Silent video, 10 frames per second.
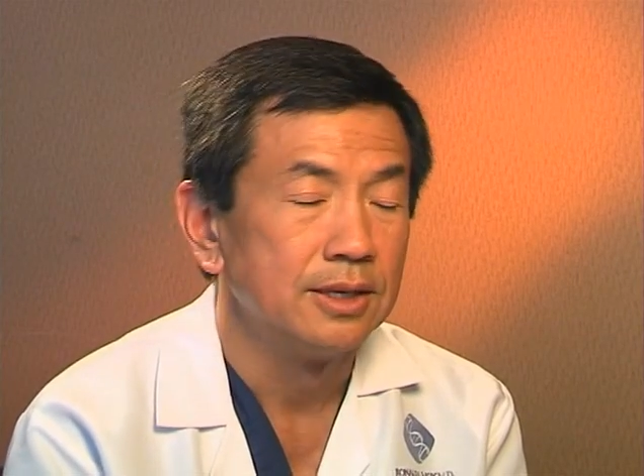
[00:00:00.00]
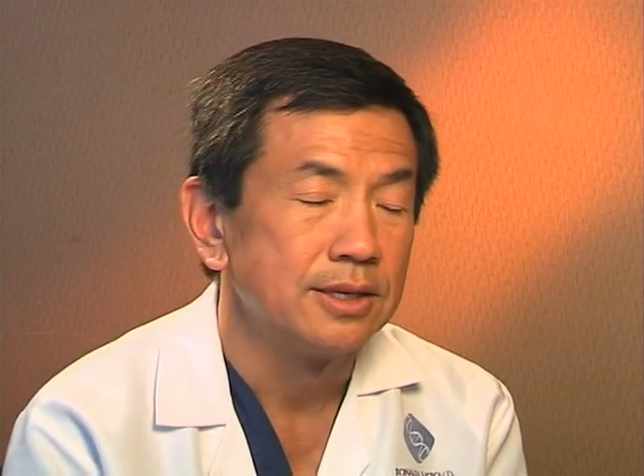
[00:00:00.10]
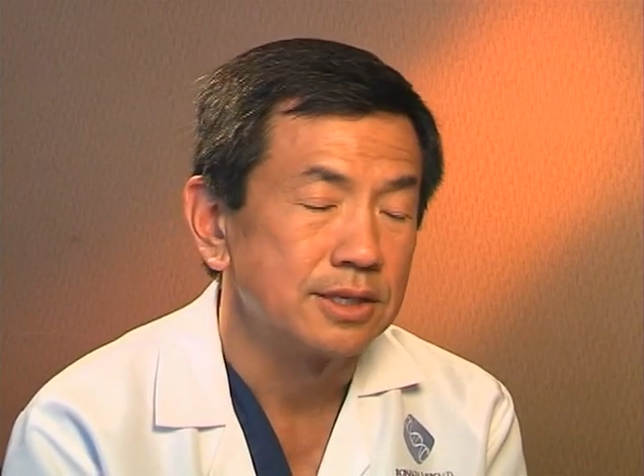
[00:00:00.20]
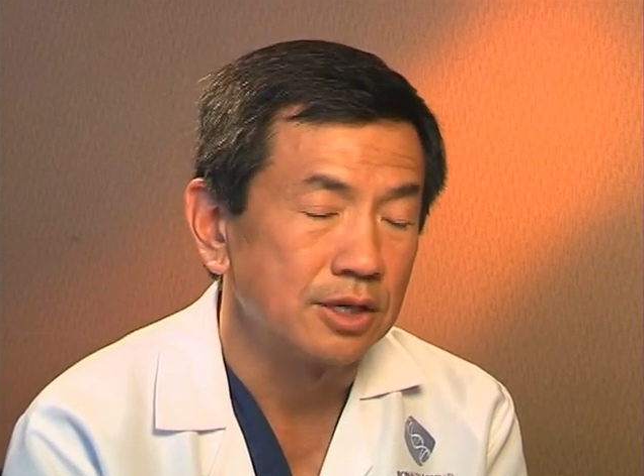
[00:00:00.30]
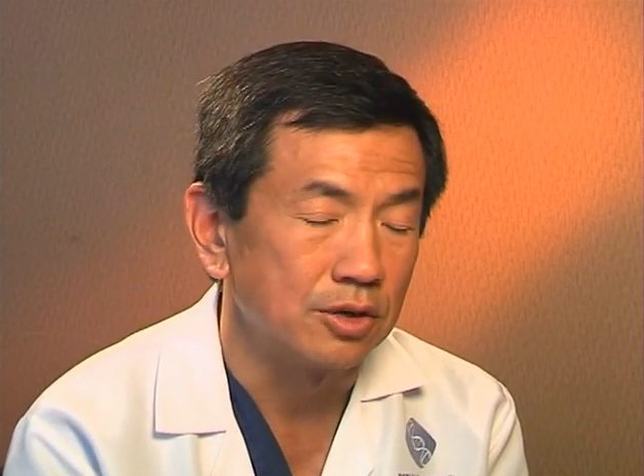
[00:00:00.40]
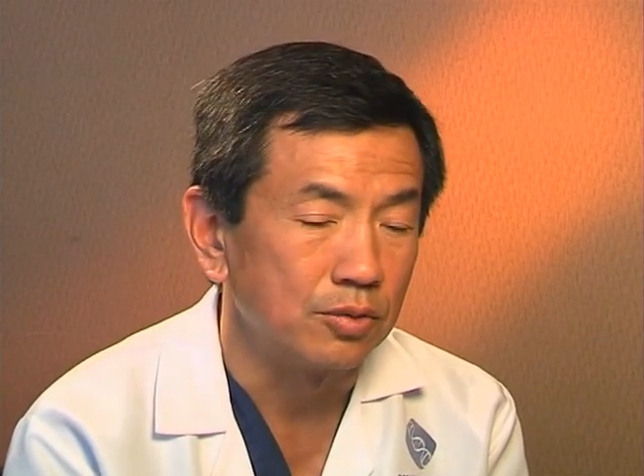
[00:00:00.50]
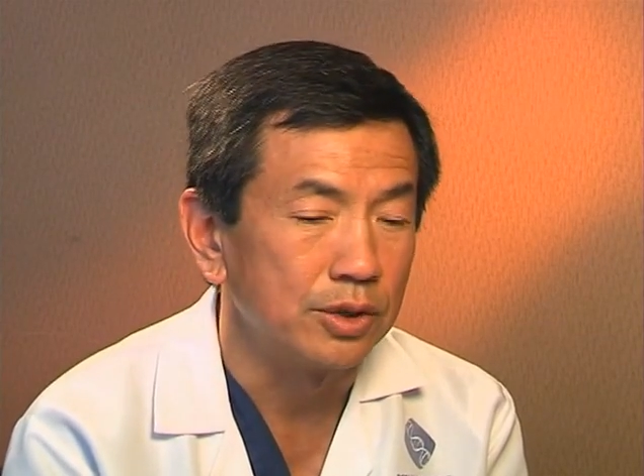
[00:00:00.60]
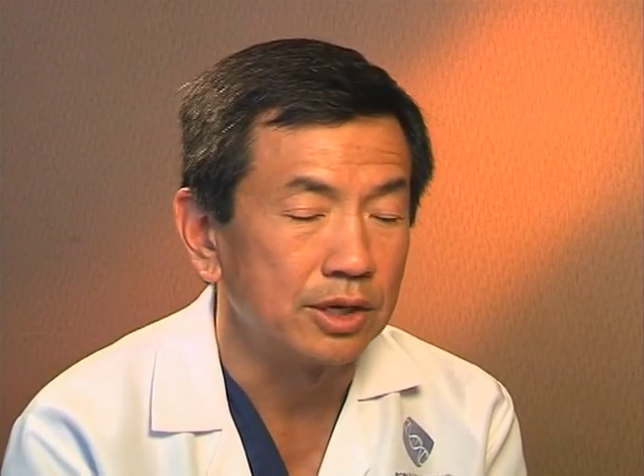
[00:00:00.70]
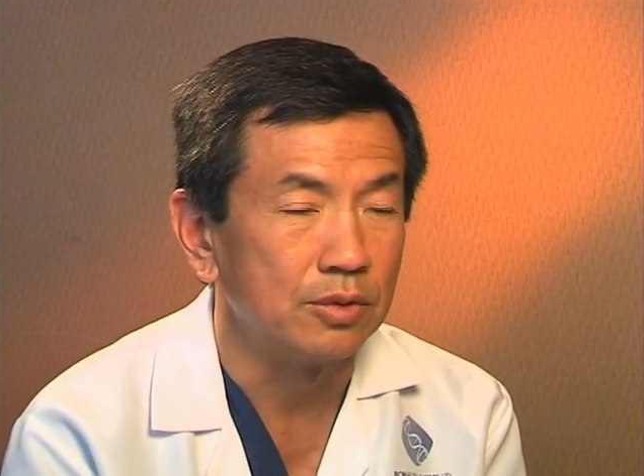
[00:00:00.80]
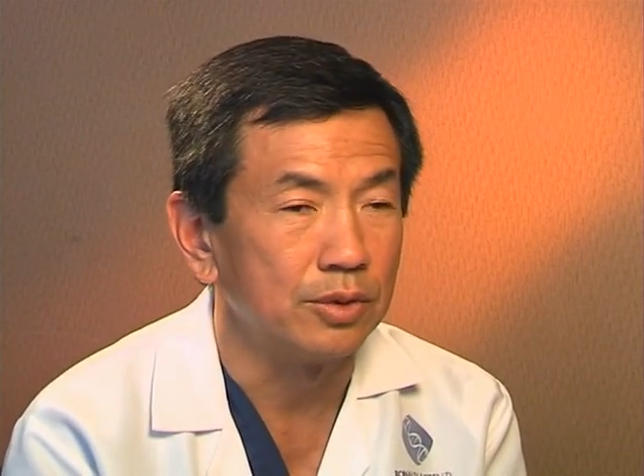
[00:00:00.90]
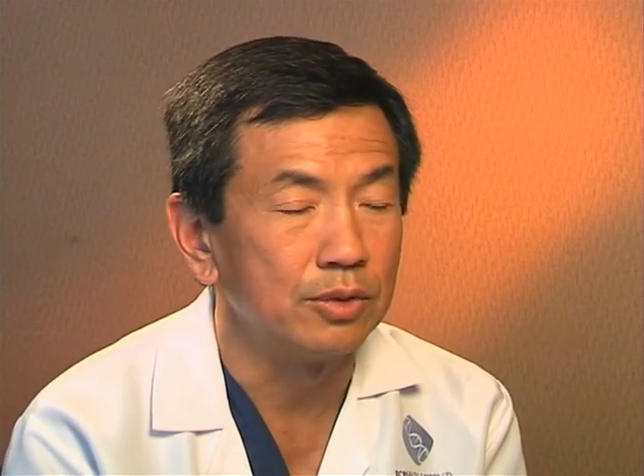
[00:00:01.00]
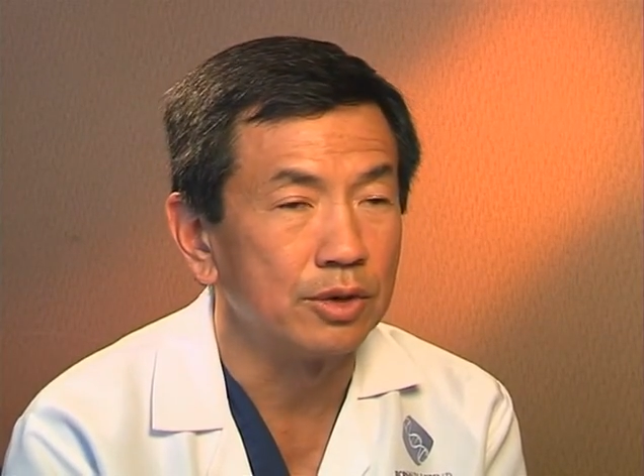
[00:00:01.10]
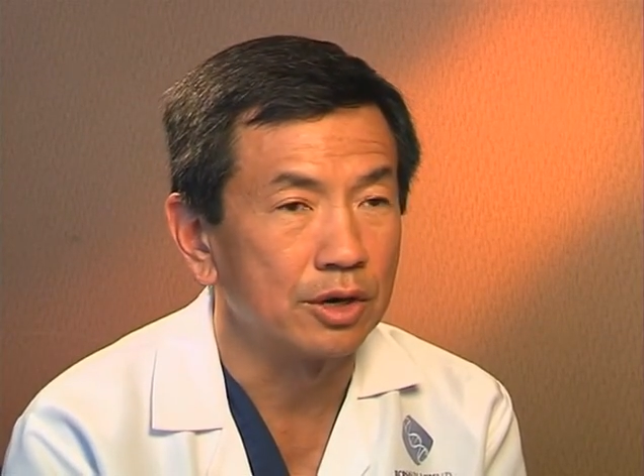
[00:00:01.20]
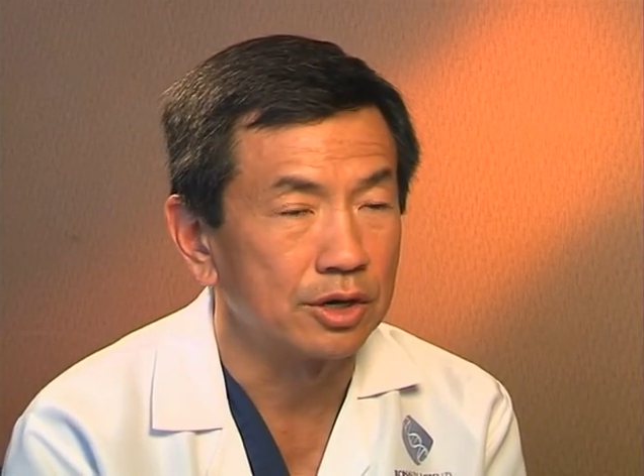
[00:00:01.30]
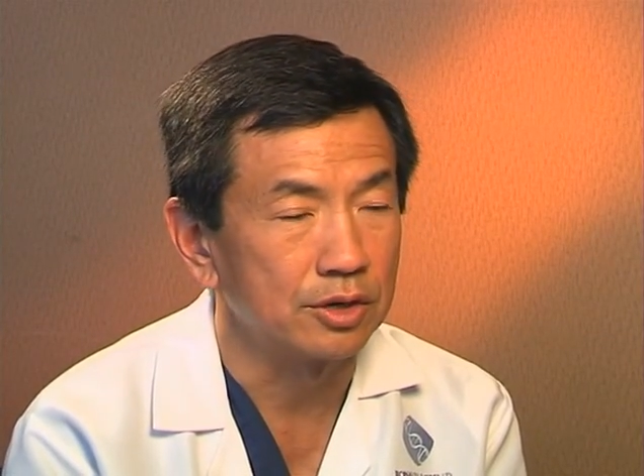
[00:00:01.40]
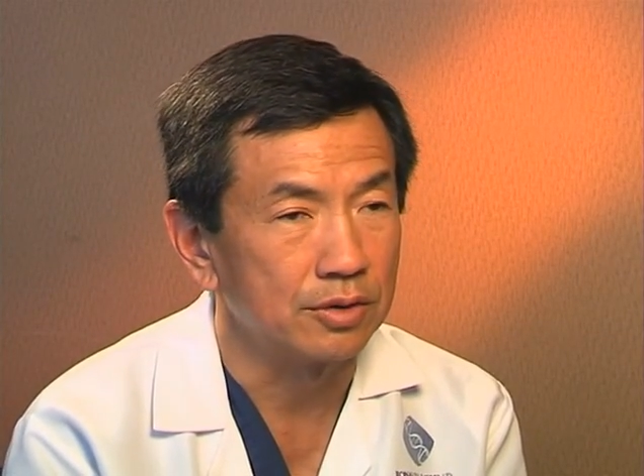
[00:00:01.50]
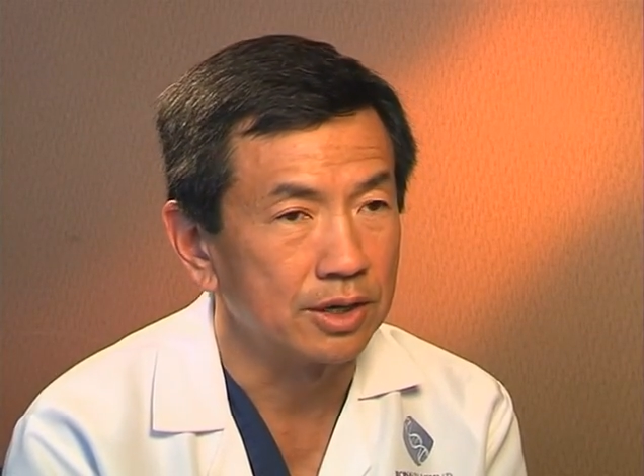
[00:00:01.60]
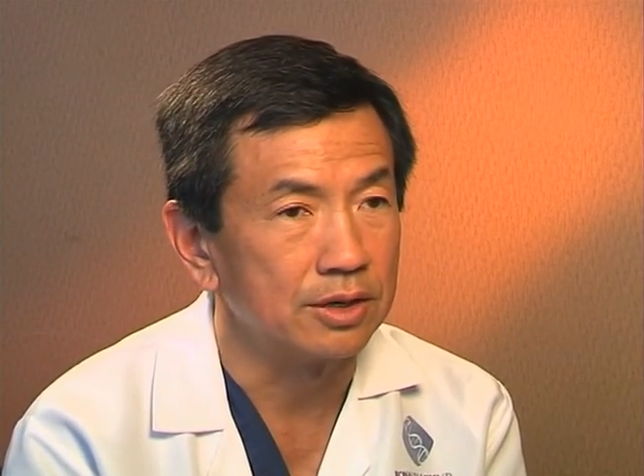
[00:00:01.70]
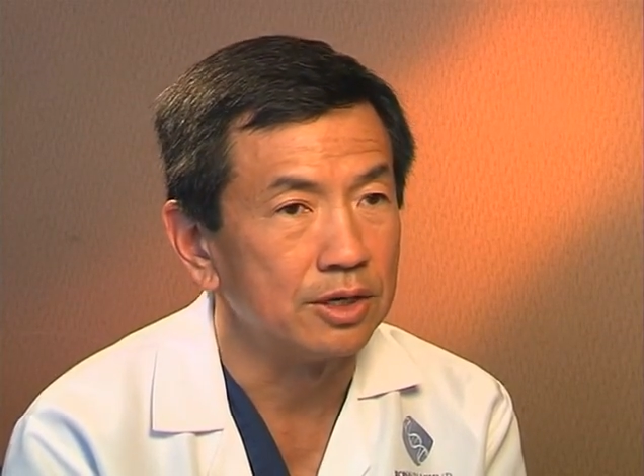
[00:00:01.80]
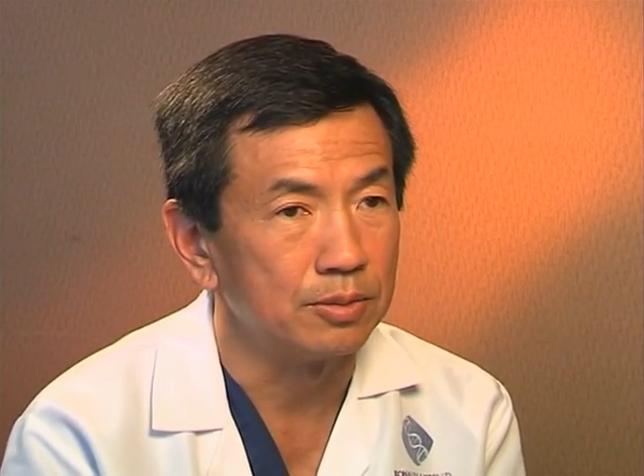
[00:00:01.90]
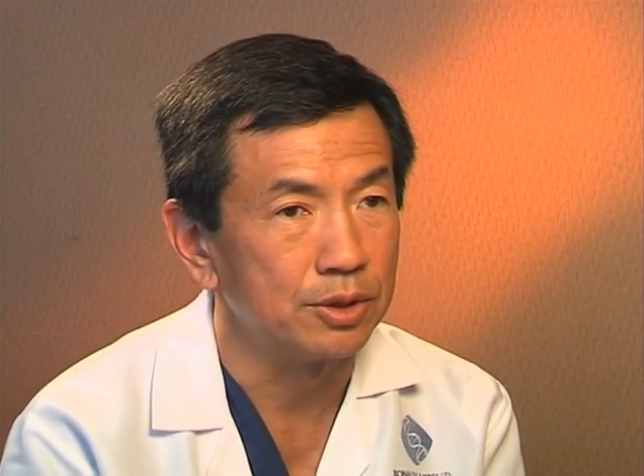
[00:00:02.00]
So we would argue that